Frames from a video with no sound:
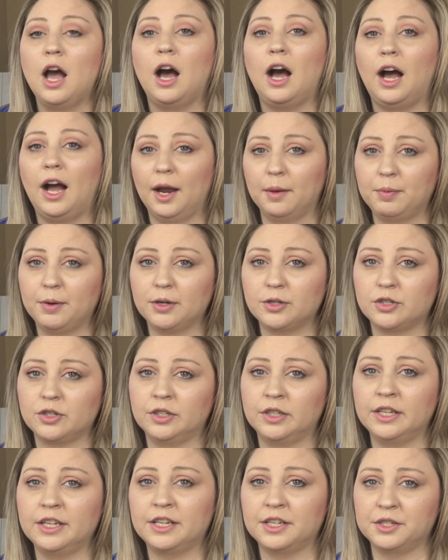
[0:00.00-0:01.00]
I
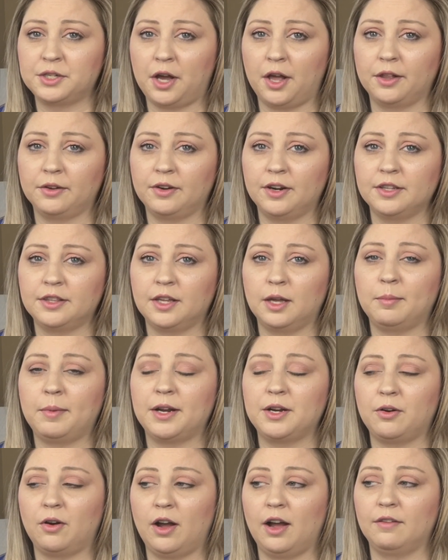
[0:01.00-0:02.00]
personally can tolerate them.
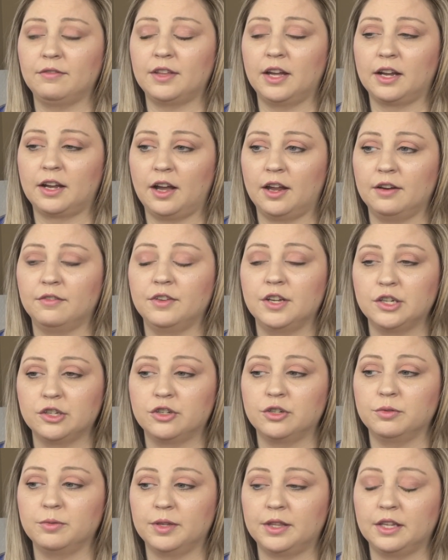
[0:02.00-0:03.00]
I don't have that kind of
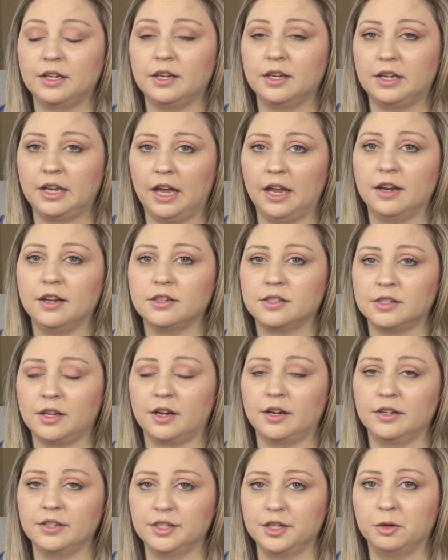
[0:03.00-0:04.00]
issue with it. Again, it's
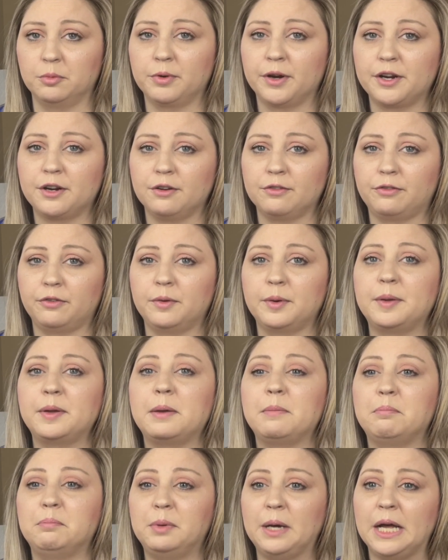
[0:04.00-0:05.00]
not a deal breaker for
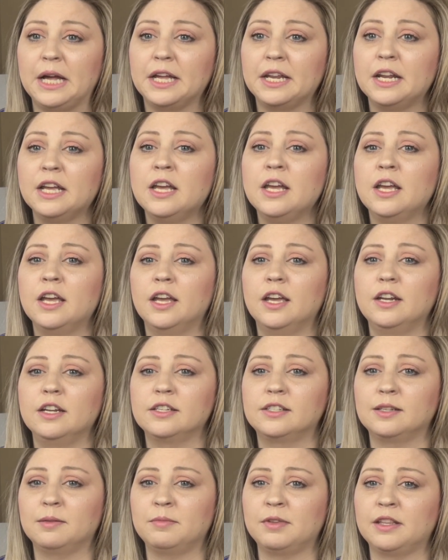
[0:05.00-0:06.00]
me, but it
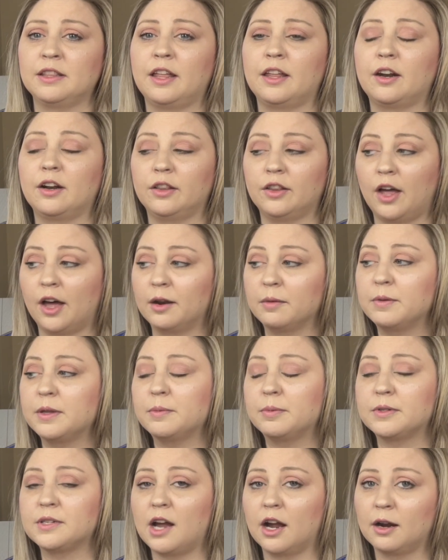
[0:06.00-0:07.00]
is something that a lot of
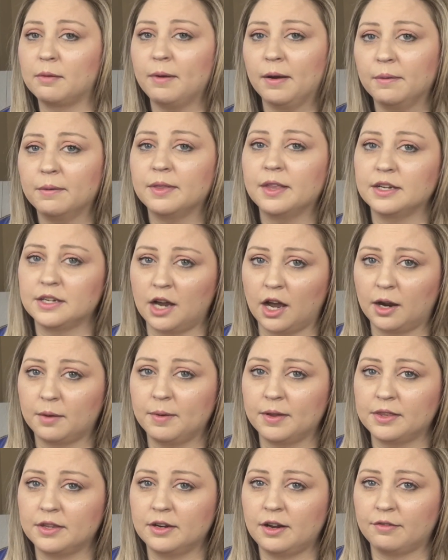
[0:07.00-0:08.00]
people talk about when they talk
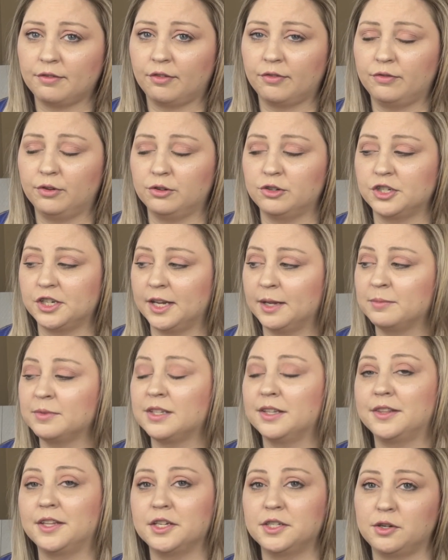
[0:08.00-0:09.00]
about the Neverfull GMs
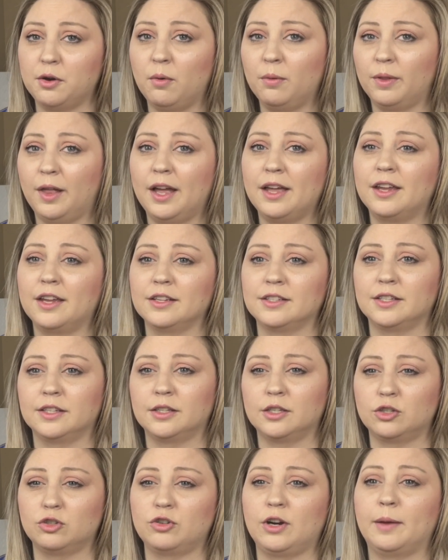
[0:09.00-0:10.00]
that they don't like, is
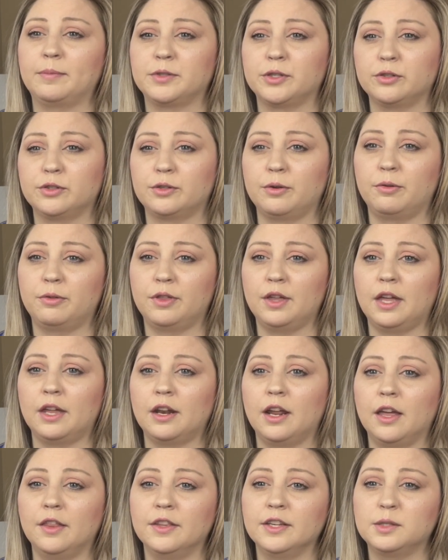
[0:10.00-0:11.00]
that the straps are so
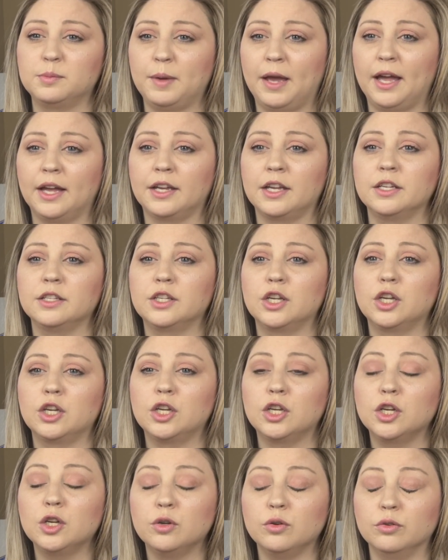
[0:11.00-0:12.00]
thin, and this bag is
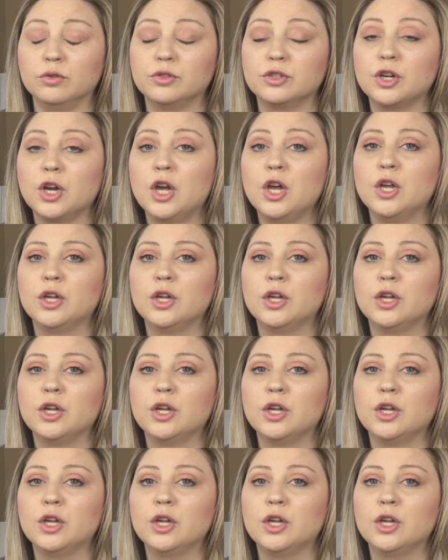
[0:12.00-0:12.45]
huge.